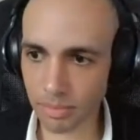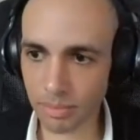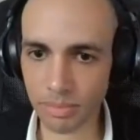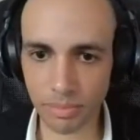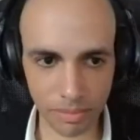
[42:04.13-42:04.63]

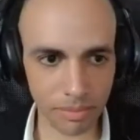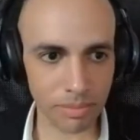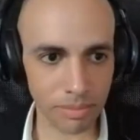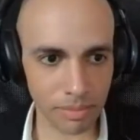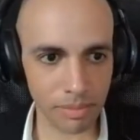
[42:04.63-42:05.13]

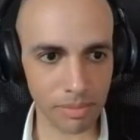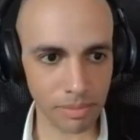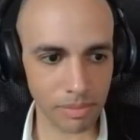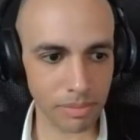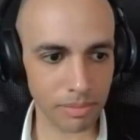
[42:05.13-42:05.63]

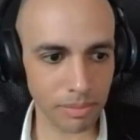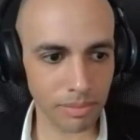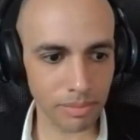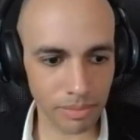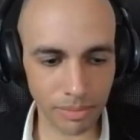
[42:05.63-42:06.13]

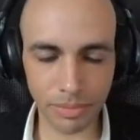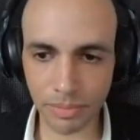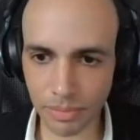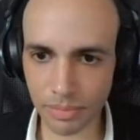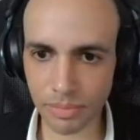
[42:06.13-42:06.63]

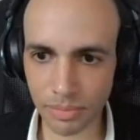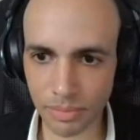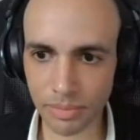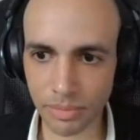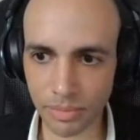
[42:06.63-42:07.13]

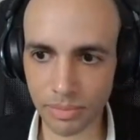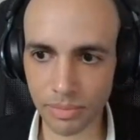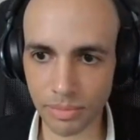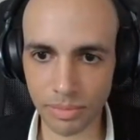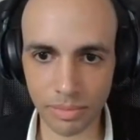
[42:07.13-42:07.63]

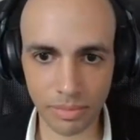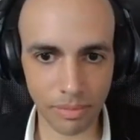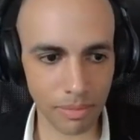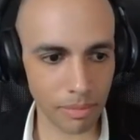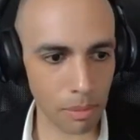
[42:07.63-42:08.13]

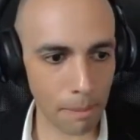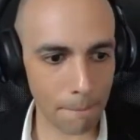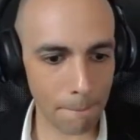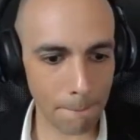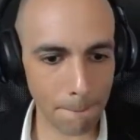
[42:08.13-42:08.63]

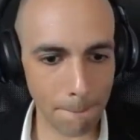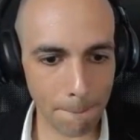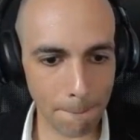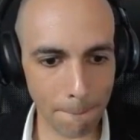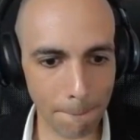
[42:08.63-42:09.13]

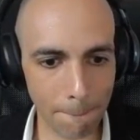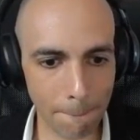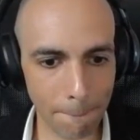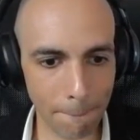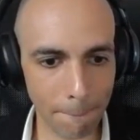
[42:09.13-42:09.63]

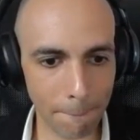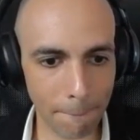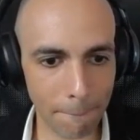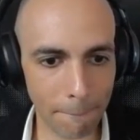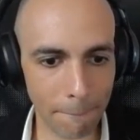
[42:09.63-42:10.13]

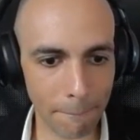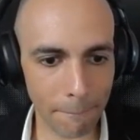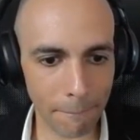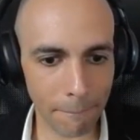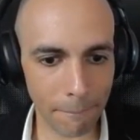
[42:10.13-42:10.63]

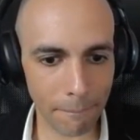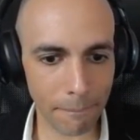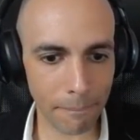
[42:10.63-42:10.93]
This person isn't speaking.